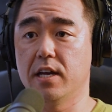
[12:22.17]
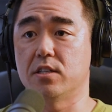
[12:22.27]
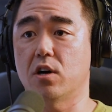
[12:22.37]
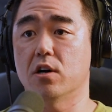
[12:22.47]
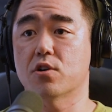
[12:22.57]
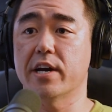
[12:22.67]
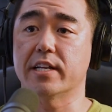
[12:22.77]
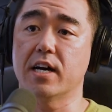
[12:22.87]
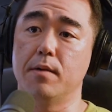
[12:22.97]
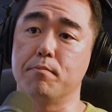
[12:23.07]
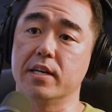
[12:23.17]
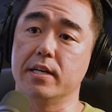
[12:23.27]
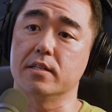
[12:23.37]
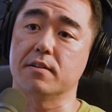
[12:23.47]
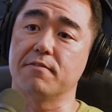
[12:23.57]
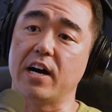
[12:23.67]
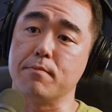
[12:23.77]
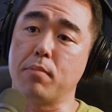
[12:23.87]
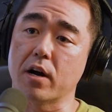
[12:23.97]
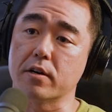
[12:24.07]
And so I'll create companies and
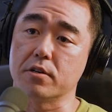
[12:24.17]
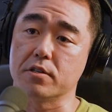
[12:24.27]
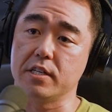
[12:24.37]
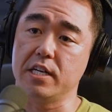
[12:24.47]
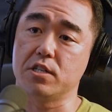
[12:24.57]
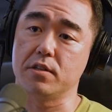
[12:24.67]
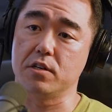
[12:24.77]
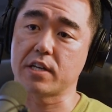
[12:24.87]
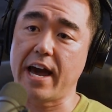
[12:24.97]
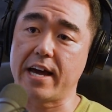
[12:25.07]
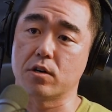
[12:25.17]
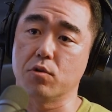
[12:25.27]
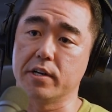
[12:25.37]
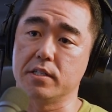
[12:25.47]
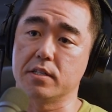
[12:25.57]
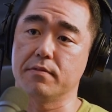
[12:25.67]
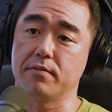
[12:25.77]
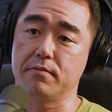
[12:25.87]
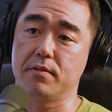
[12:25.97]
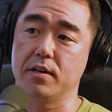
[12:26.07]
find partners in each of those categories if
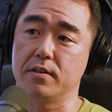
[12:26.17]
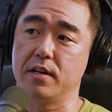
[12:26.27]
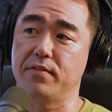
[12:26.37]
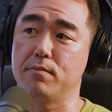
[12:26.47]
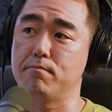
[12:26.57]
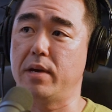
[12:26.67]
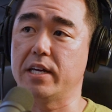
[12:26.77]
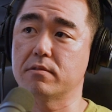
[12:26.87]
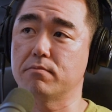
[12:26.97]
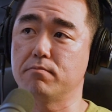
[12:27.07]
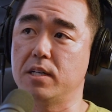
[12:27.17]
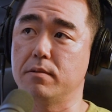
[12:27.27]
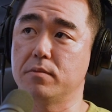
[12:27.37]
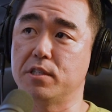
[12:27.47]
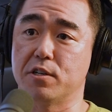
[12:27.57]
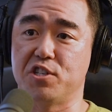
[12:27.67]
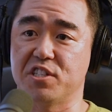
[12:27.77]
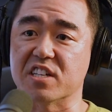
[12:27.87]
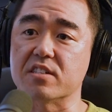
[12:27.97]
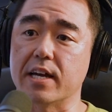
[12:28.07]
there if it makes, you know,
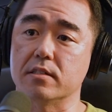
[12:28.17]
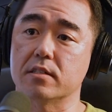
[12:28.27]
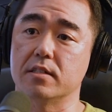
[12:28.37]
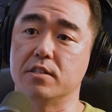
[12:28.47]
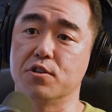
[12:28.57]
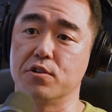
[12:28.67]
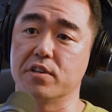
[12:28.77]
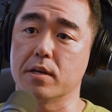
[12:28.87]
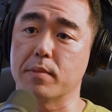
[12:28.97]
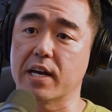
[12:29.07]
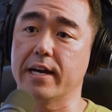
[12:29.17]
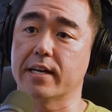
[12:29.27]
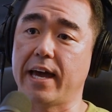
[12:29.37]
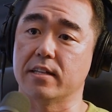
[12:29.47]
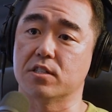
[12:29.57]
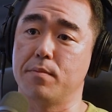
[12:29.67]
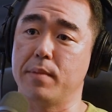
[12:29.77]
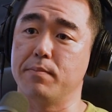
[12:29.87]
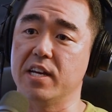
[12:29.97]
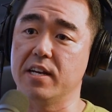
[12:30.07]
synergistic sense. you're doing something I can't. So it
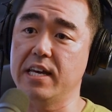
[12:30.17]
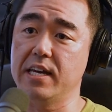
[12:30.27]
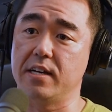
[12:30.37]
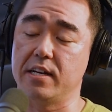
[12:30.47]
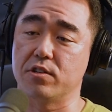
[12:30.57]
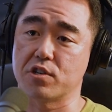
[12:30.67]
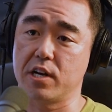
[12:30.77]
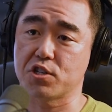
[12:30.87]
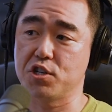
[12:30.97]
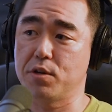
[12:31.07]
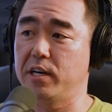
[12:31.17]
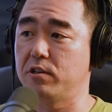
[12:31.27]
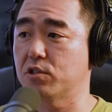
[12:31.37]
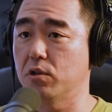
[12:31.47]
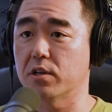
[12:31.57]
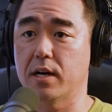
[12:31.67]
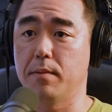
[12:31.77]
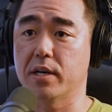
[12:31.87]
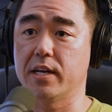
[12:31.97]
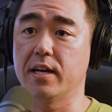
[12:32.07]
may be an in, an introduction, you may own a solar
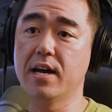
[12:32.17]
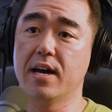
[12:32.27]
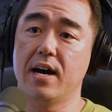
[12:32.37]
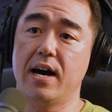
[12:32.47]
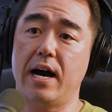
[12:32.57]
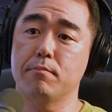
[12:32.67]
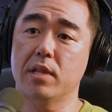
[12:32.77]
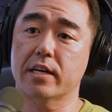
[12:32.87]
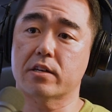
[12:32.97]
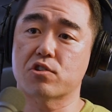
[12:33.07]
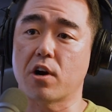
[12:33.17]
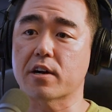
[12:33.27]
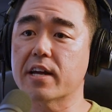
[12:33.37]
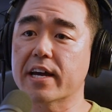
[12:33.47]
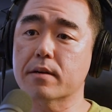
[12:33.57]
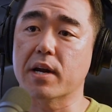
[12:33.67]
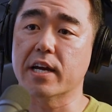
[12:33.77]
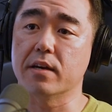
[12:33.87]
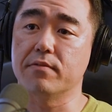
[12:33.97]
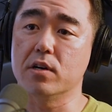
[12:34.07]
company. I'm like Shark Tank, but I
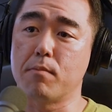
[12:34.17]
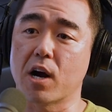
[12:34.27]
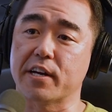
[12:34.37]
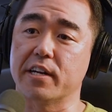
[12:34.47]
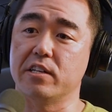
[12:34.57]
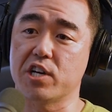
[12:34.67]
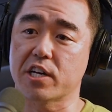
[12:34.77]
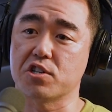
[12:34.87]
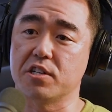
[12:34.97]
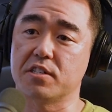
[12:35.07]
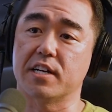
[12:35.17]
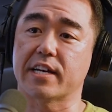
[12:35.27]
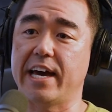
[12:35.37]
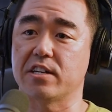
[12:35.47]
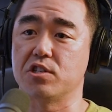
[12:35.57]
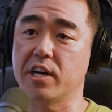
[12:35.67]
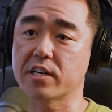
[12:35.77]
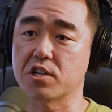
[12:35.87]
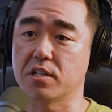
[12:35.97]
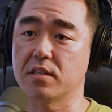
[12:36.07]
give you a marketing injection instead of cash
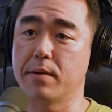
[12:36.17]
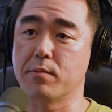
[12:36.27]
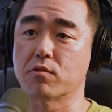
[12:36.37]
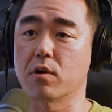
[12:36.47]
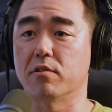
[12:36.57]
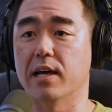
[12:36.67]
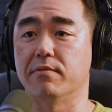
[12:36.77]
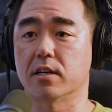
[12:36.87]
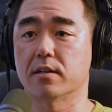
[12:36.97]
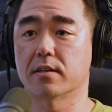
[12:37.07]
injection. I'm your growth lever.